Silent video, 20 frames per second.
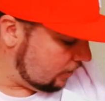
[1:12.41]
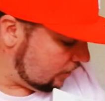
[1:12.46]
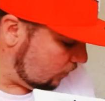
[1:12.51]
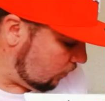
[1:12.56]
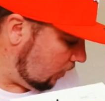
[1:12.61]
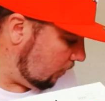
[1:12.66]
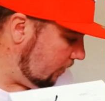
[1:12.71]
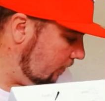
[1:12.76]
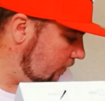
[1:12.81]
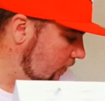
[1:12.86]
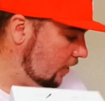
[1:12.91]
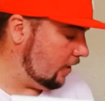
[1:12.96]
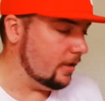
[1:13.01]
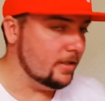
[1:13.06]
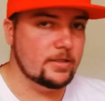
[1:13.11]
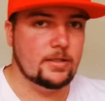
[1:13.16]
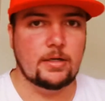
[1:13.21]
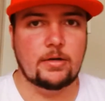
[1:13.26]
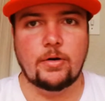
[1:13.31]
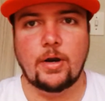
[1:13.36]
The one we've got
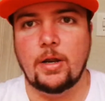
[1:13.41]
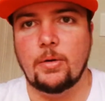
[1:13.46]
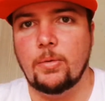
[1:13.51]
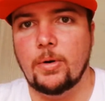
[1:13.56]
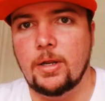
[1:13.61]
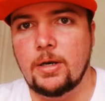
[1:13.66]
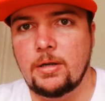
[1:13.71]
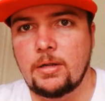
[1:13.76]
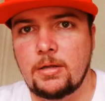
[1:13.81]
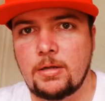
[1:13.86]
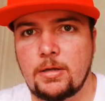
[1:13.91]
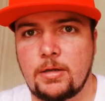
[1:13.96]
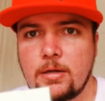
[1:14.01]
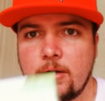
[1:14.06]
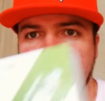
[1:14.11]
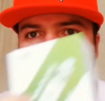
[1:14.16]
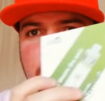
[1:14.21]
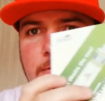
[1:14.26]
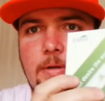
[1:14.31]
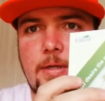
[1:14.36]
is the grey one.
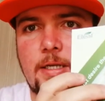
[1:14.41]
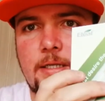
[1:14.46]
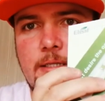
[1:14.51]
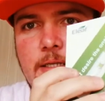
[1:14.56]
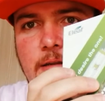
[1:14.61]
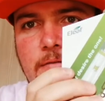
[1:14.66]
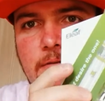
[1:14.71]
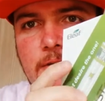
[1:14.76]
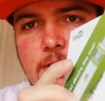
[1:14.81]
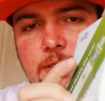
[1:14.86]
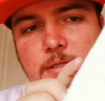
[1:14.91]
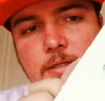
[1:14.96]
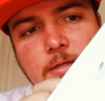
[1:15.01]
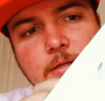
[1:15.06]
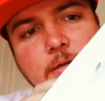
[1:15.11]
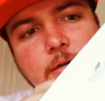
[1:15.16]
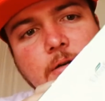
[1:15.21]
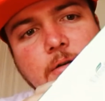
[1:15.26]
It doesn't have this